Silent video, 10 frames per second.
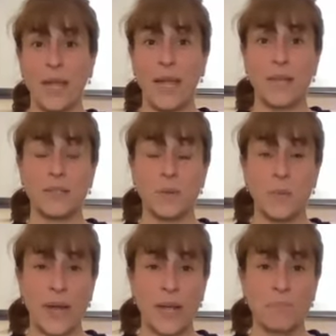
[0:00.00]
And
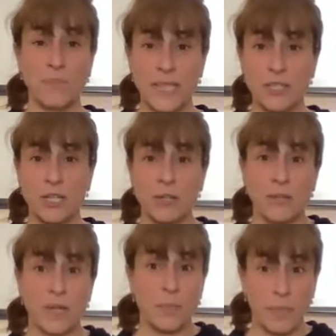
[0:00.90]
when I'm
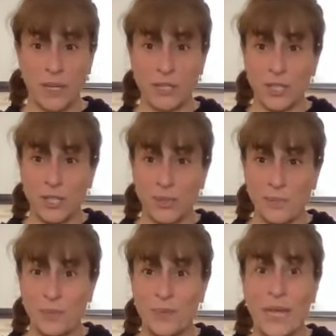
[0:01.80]
teaching in person,
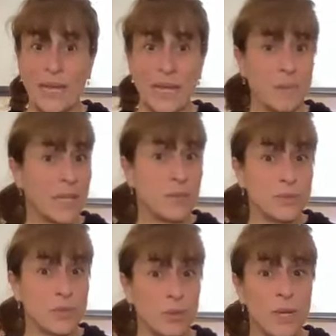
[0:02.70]
I am
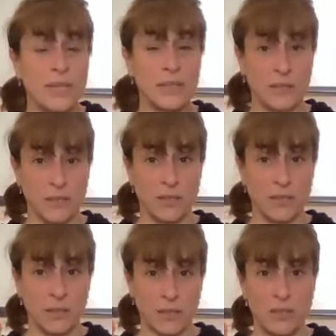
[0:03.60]
able to listen
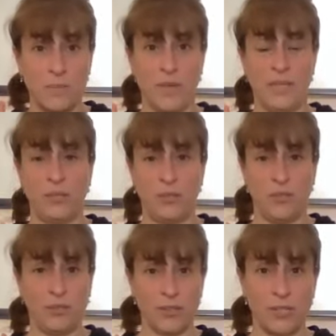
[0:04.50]
to my
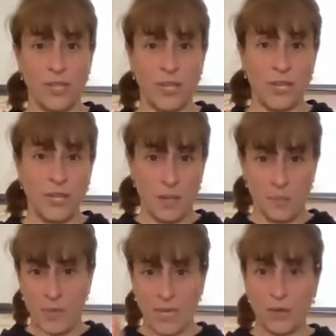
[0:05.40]
students.
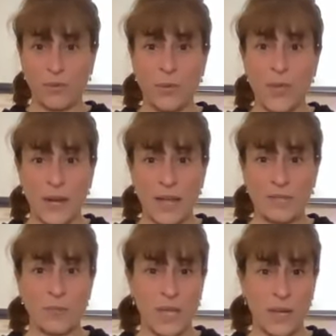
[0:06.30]
Many of you that
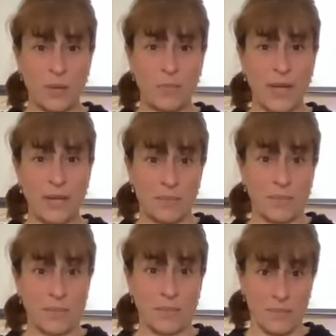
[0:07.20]
have been in my
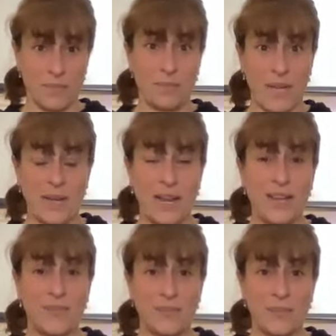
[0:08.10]

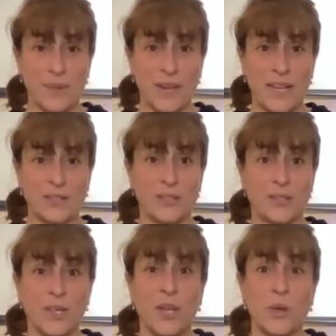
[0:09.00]
live
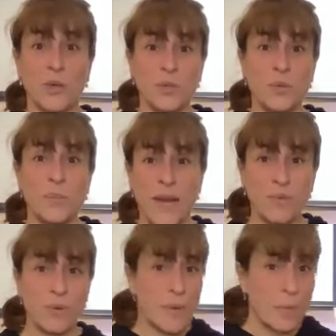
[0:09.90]
lessons, you
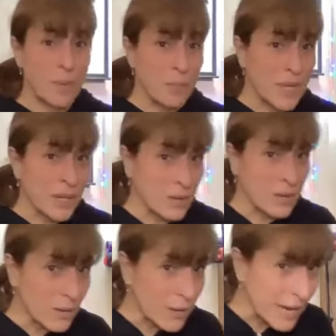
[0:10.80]
might remember me
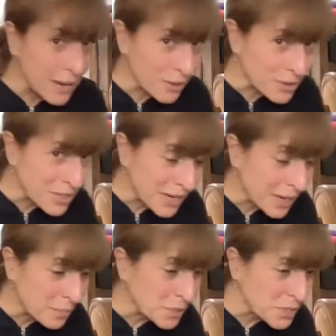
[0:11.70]
going around
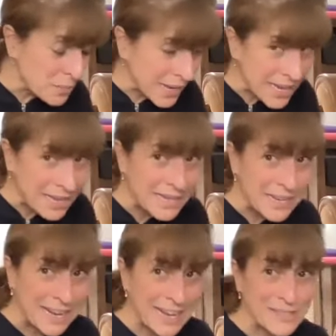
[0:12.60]
and putting my
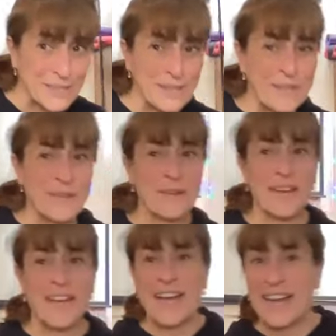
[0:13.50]
ear next to you
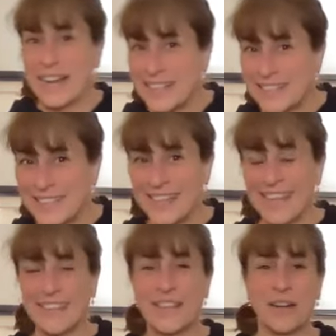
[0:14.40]
and
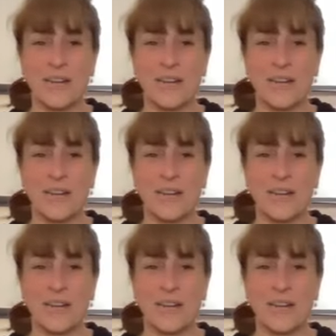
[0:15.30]
listening.